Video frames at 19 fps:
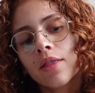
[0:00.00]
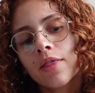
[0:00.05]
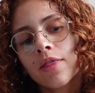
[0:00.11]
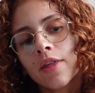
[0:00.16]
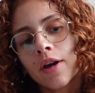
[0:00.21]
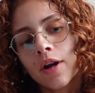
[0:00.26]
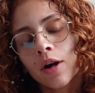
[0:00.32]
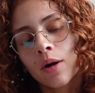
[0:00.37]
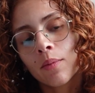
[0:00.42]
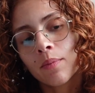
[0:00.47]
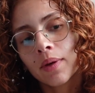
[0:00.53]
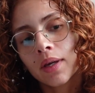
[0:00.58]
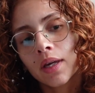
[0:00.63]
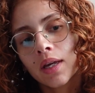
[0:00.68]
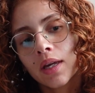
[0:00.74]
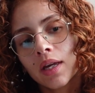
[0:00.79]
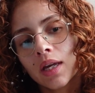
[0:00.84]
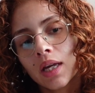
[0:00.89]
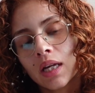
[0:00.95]

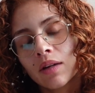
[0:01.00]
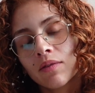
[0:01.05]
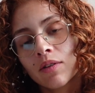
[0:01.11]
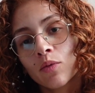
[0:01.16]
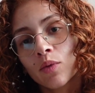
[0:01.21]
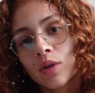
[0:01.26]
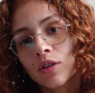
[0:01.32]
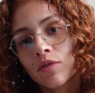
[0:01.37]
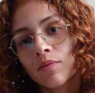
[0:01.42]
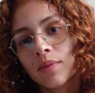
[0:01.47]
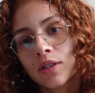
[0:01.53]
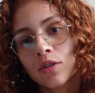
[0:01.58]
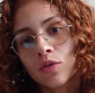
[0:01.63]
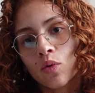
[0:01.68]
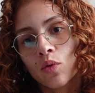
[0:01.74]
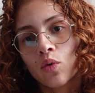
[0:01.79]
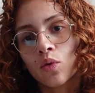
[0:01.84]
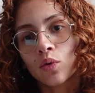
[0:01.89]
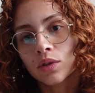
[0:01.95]
therapy, even when you've been
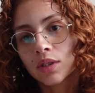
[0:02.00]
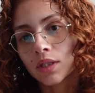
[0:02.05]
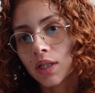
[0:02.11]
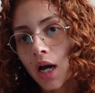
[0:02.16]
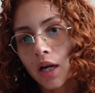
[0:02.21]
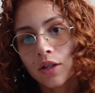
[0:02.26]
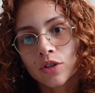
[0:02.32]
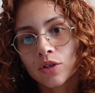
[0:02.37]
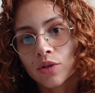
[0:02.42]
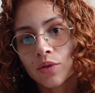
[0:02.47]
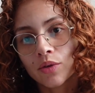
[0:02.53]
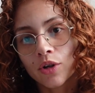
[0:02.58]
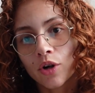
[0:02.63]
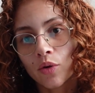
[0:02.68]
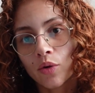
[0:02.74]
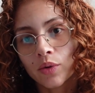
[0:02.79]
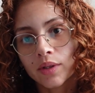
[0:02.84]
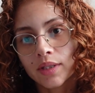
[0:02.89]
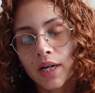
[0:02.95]
told not to your
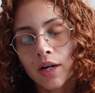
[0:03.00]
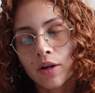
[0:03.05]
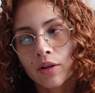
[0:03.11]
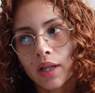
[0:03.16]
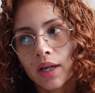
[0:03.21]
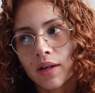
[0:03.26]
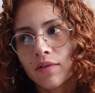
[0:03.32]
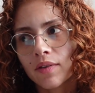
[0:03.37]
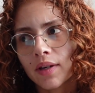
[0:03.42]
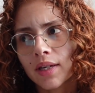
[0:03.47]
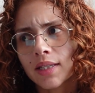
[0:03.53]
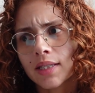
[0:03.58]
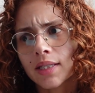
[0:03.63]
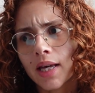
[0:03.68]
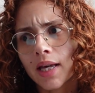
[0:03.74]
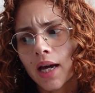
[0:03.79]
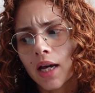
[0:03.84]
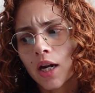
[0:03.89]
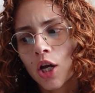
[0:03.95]
whole entire life, is
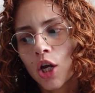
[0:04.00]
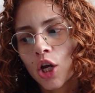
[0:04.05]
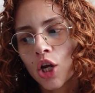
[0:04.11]
that